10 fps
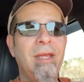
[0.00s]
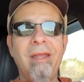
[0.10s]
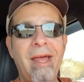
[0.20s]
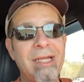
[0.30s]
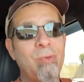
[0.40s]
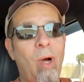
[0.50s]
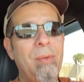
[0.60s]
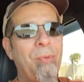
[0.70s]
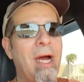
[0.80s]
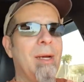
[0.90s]
That's
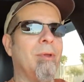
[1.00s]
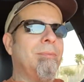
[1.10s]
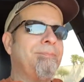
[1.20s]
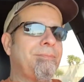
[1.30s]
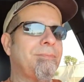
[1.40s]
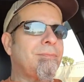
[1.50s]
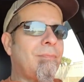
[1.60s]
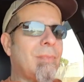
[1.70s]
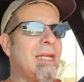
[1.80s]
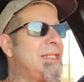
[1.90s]
one problem.
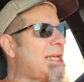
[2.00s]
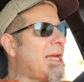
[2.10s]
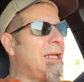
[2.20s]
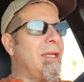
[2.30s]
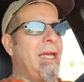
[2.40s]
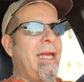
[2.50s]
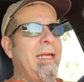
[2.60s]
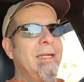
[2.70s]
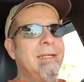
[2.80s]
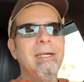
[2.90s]
Secondly,
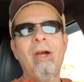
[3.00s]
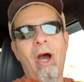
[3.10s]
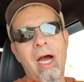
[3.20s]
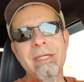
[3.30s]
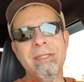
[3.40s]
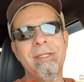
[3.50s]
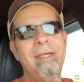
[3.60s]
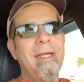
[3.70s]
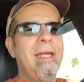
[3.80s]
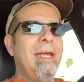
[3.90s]
cost.
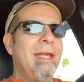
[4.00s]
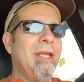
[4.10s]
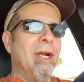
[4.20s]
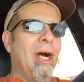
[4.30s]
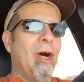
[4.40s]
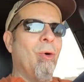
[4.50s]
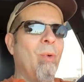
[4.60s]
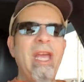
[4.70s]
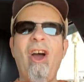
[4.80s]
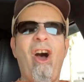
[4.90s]
You know,
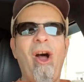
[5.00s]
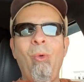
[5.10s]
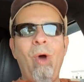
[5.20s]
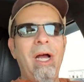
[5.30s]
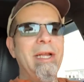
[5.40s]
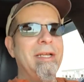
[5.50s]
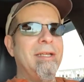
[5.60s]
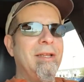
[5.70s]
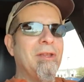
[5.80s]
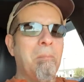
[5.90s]
we all want
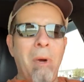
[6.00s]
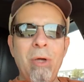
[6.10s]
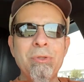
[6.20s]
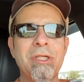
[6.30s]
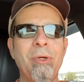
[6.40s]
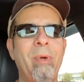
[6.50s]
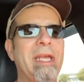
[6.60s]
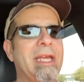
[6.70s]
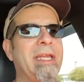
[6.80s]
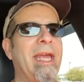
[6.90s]
the most that we
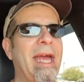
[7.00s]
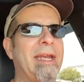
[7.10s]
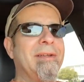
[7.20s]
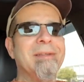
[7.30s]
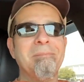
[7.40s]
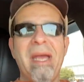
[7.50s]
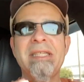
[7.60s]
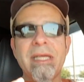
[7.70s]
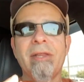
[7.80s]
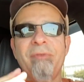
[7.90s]
can get
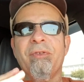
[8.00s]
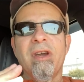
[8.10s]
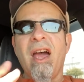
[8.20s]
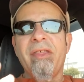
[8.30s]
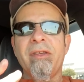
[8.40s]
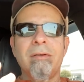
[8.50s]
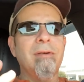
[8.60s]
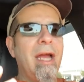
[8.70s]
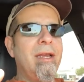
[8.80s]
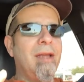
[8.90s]
basically for nothing,
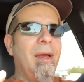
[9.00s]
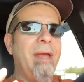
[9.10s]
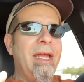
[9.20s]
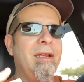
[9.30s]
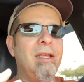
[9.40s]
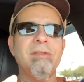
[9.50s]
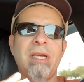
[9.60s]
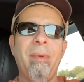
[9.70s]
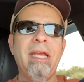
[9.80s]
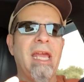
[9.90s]
right? I mean, if
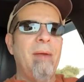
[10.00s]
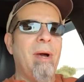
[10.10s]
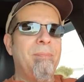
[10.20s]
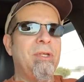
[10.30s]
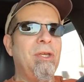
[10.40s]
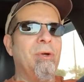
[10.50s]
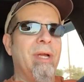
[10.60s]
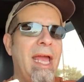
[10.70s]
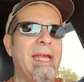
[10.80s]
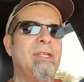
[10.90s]
somebody came up to you
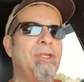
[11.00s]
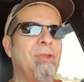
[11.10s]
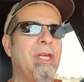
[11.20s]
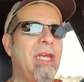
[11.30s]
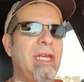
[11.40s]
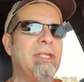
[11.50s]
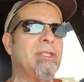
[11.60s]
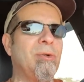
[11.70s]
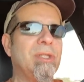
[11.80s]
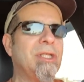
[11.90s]
and handed you the keys
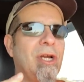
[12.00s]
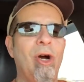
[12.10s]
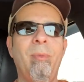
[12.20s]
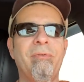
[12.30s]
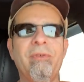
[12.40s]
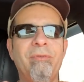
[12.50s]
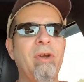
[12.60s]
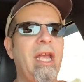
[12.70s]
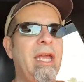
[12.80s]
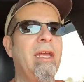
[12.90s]
to a Tacoma for free,